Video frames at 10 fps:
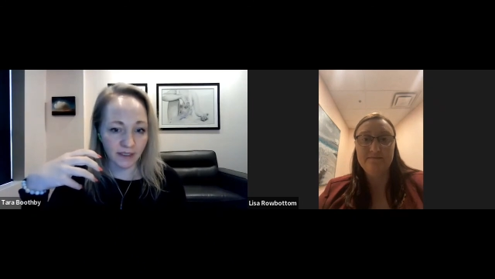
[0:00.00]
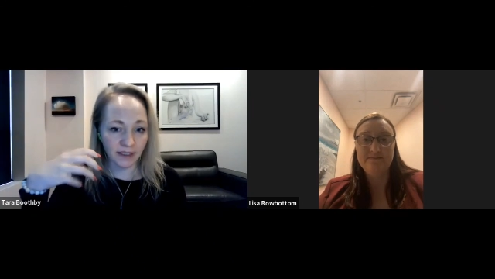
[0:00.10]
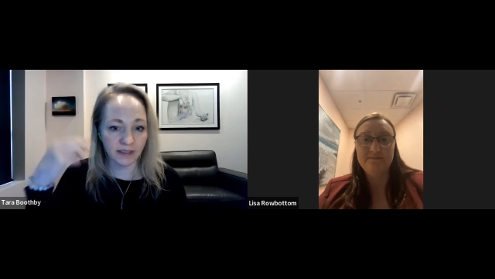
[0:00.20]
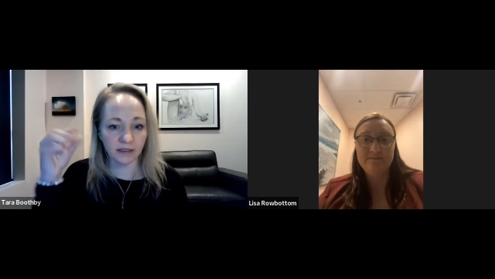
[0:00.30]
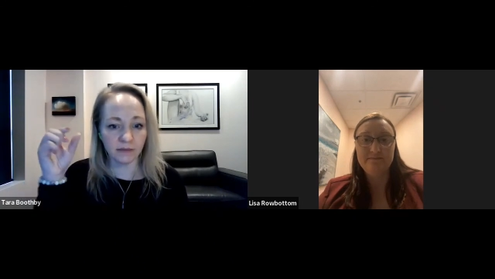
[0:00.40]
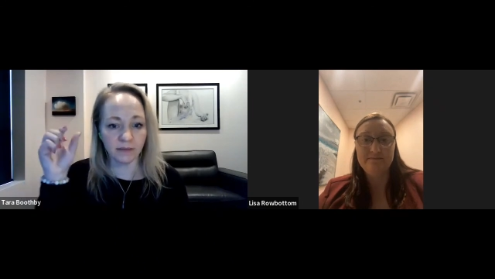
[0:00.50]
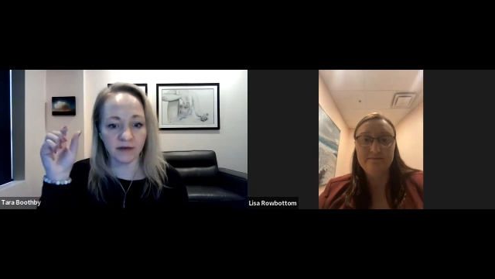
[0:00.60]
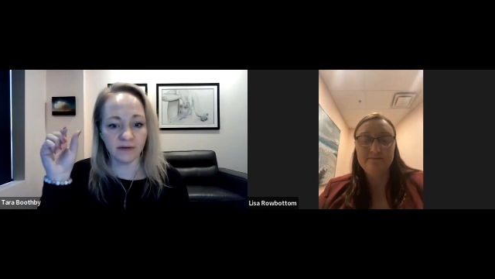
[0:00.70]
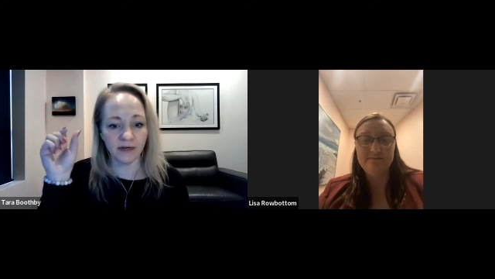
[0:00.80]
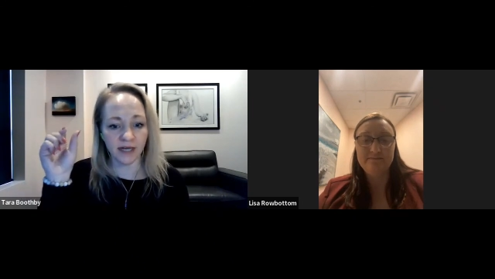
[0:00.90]
Speaker 1: because they're a bit
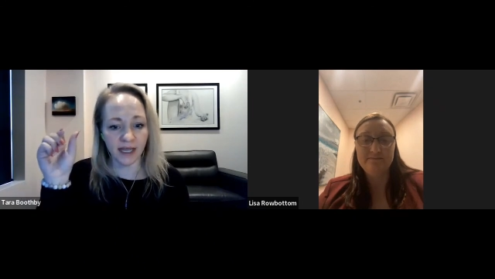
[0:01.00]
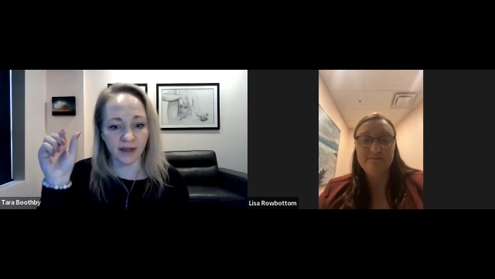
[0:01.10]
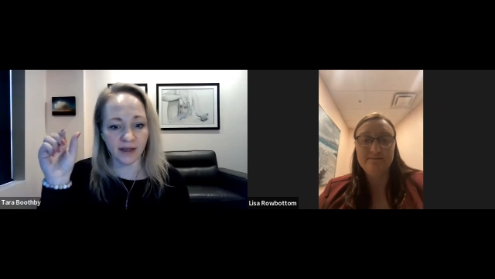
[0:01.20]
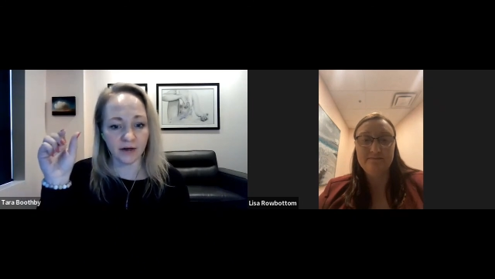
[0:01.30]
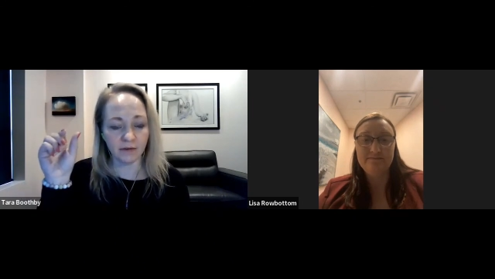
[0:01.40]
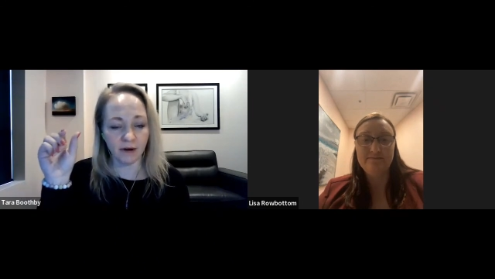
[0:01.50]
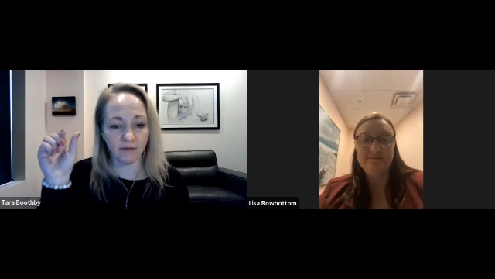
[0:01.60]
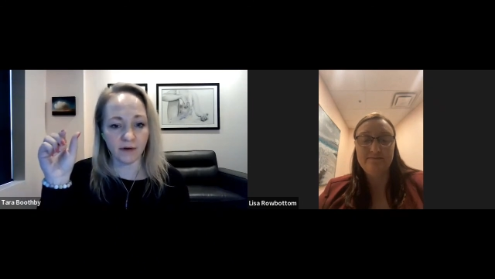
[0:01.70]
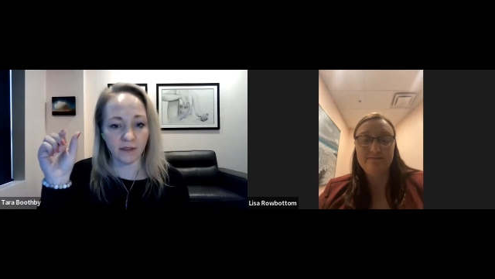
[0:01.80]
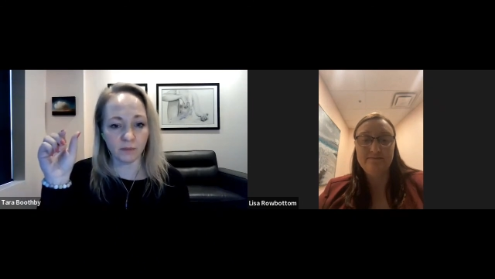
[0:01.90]
of an anchor
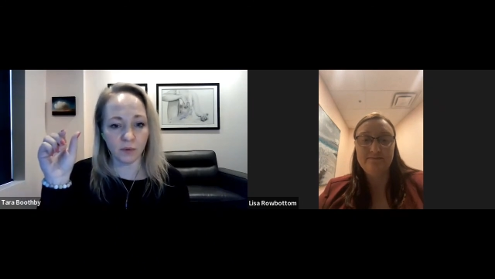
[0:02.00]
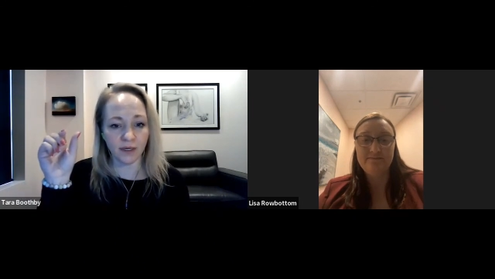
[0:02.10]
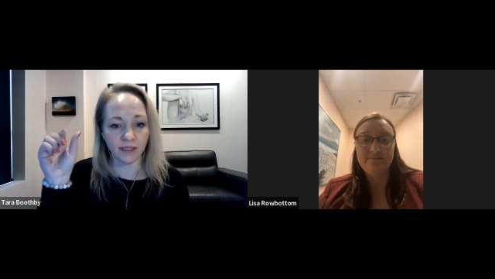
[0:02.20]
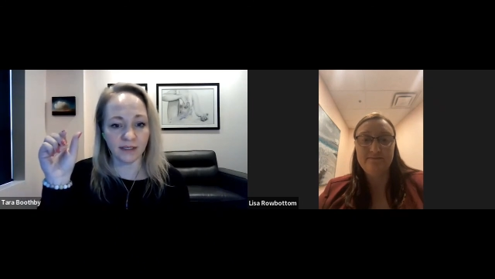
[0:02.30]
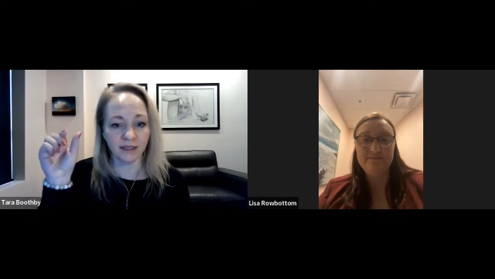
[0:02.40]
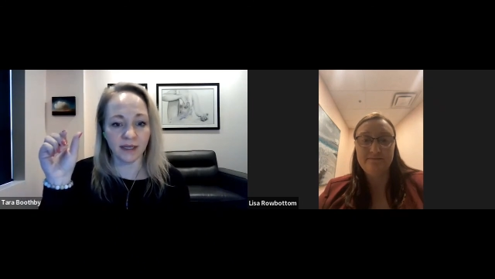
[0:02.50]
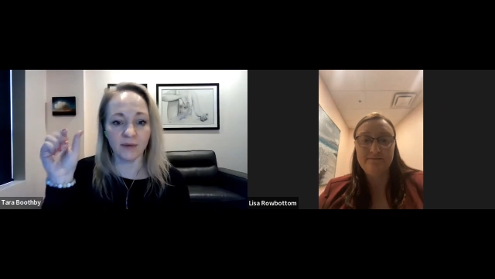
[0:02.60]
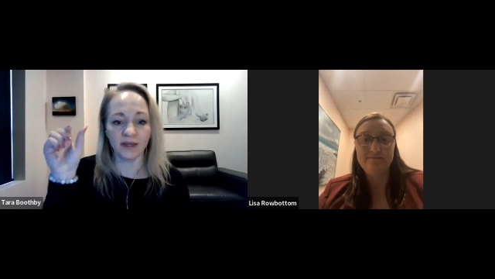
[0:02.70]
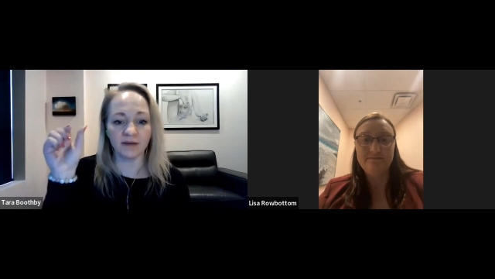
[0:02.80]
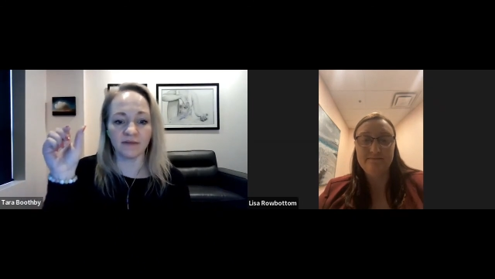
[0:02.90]
reference point, and then
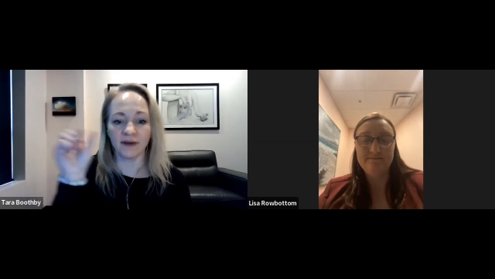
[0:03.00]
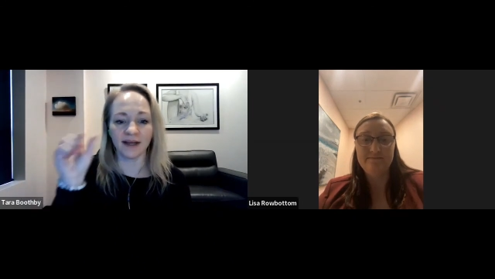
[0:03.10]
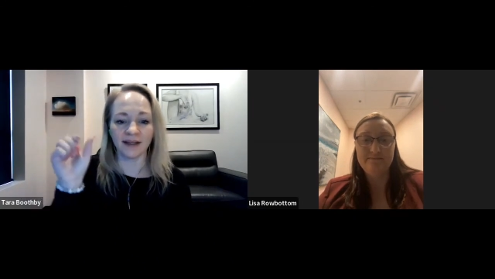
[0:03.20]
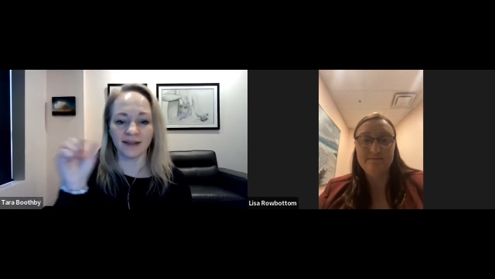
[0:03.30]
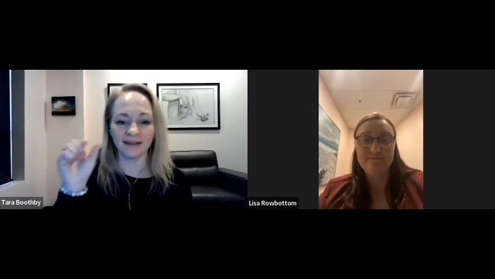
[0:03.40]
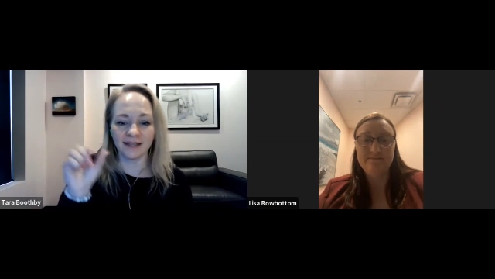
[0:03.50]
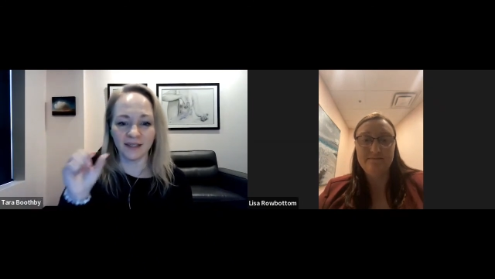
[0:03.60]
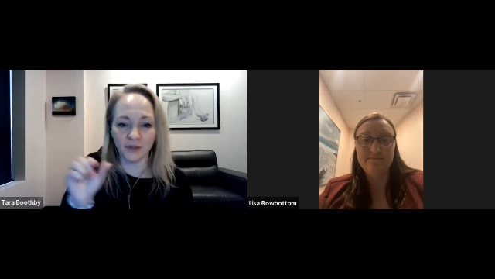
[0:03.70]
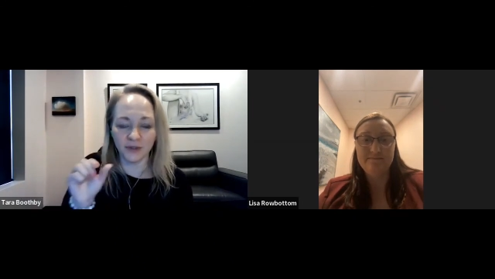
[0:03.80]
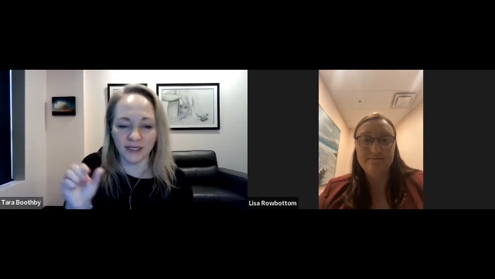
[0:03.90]
we can find the
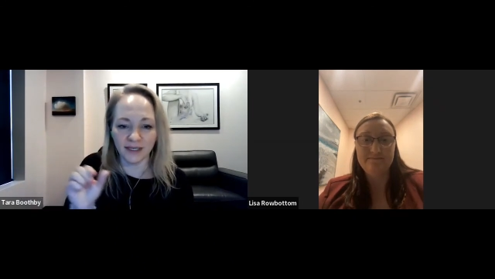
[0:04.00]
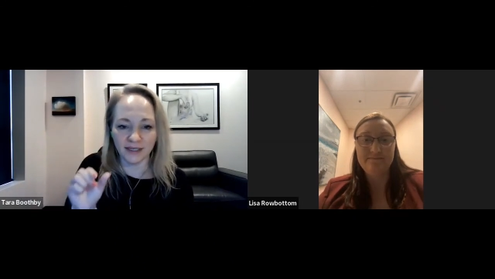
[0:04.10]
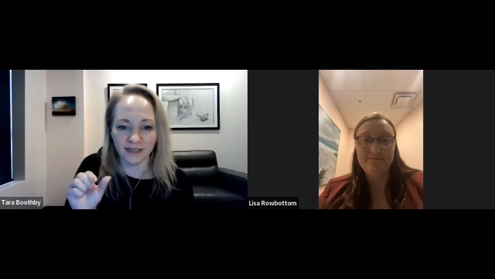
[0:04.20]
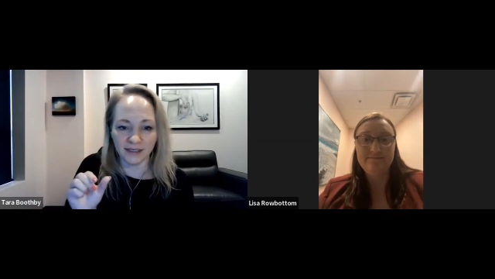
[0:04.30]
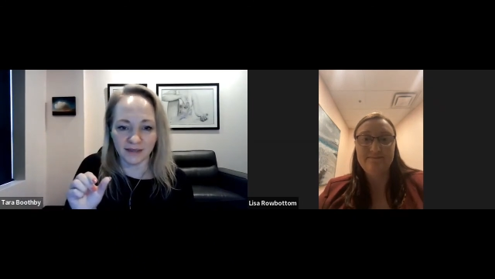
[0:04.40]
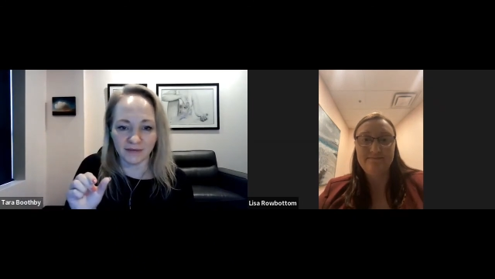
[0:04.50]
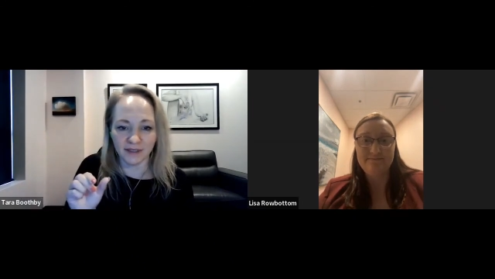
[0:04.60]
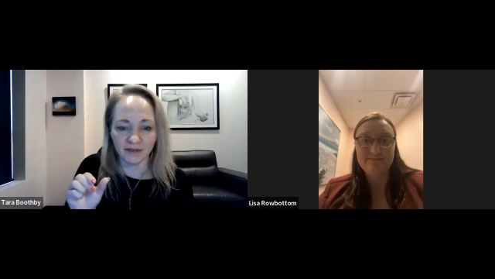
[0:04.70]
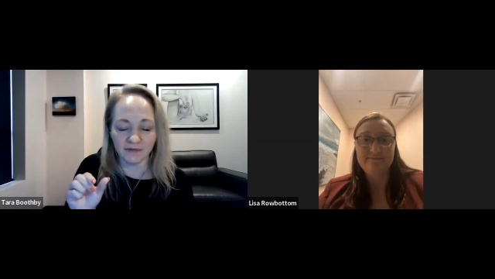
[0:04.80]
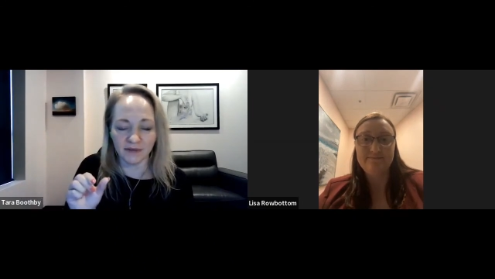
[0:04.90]
uniqueness of an
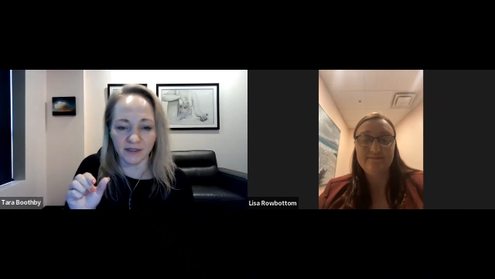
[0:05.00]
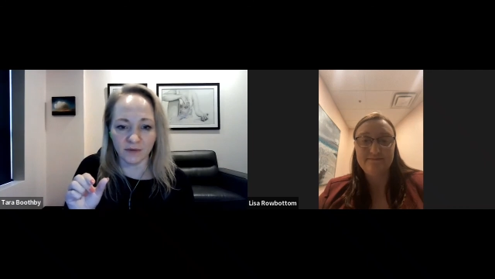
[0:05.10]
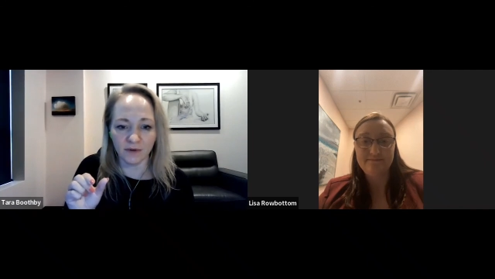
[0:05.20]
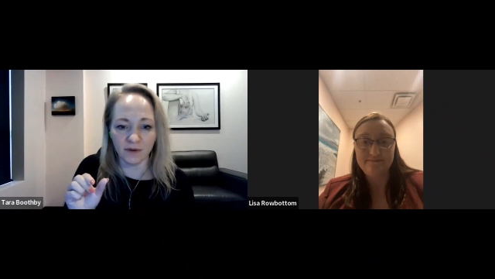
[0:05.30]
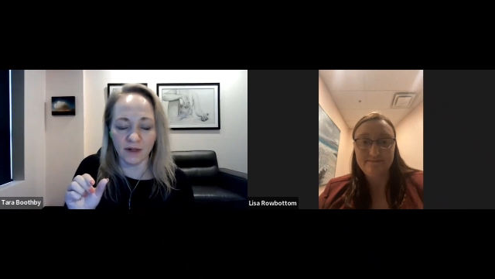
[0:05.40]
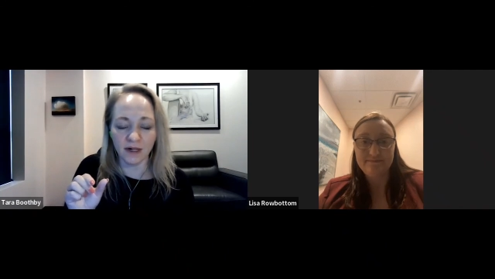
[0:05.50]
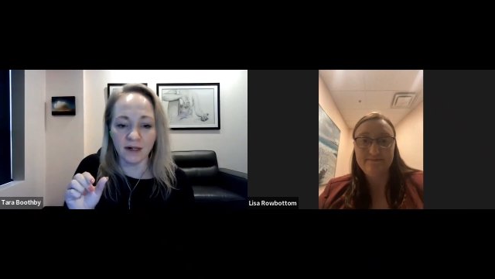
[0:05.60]
individual.